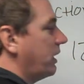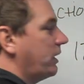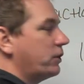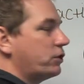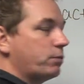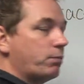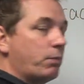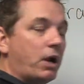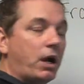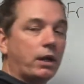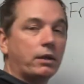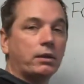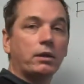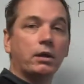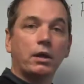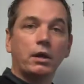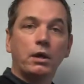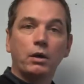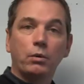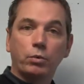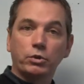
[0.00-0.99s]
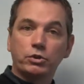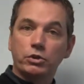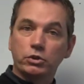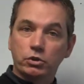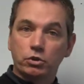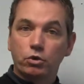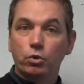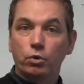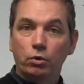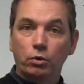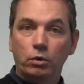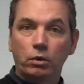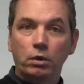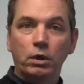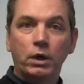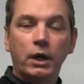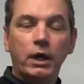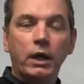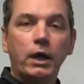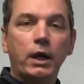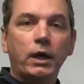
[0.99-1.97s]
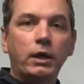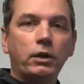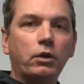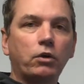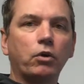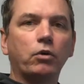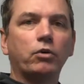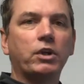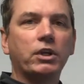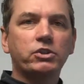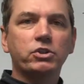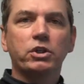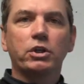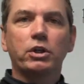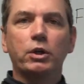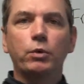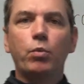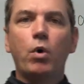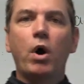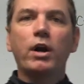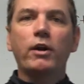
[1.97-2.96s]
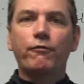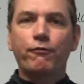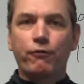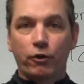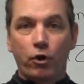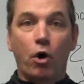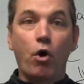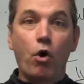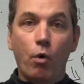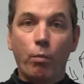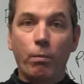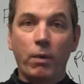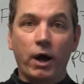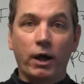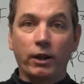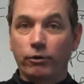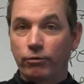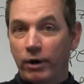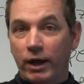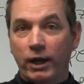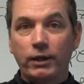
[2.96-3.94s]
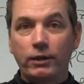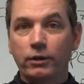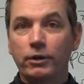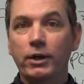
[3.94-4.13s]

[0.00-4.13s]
each month, which is cool, you don't necessarily want it for the whole month, right?